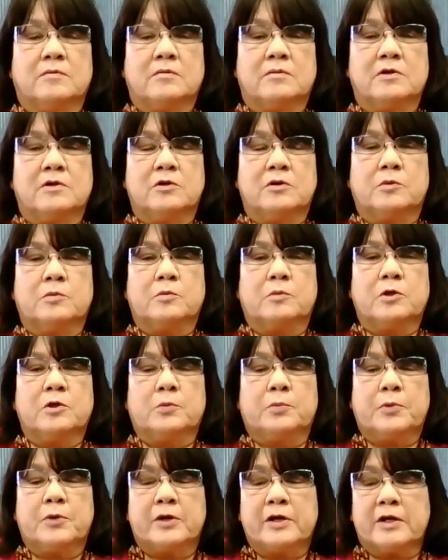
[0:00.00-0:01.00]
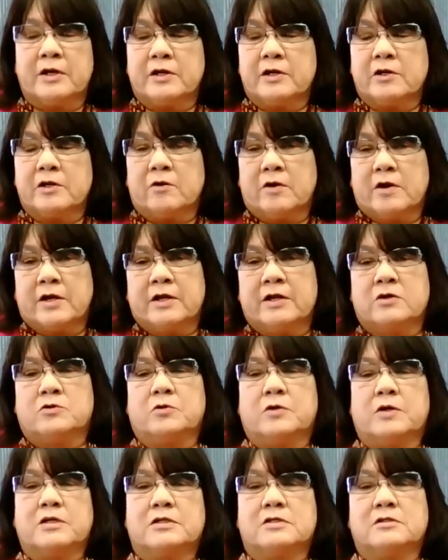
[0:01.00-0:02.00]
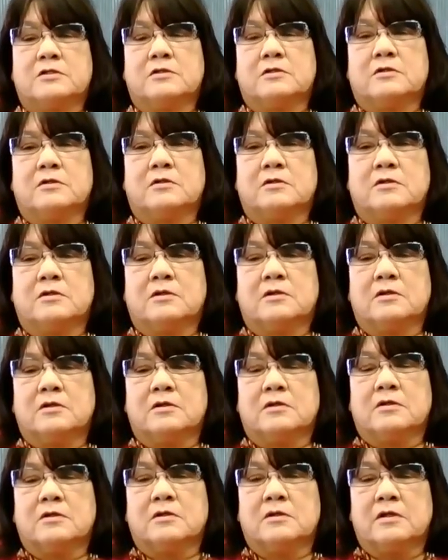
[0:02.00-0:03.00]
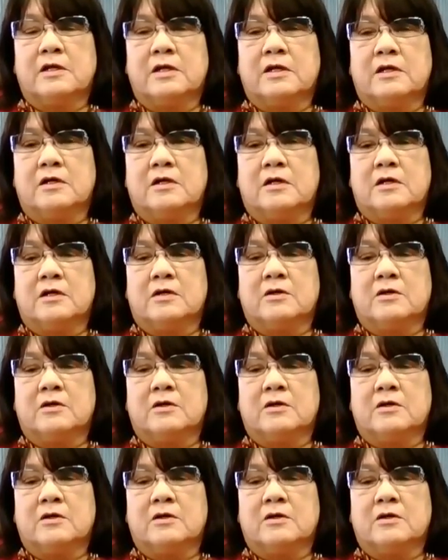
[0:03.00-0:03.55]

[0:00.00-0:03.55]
you put in your interest in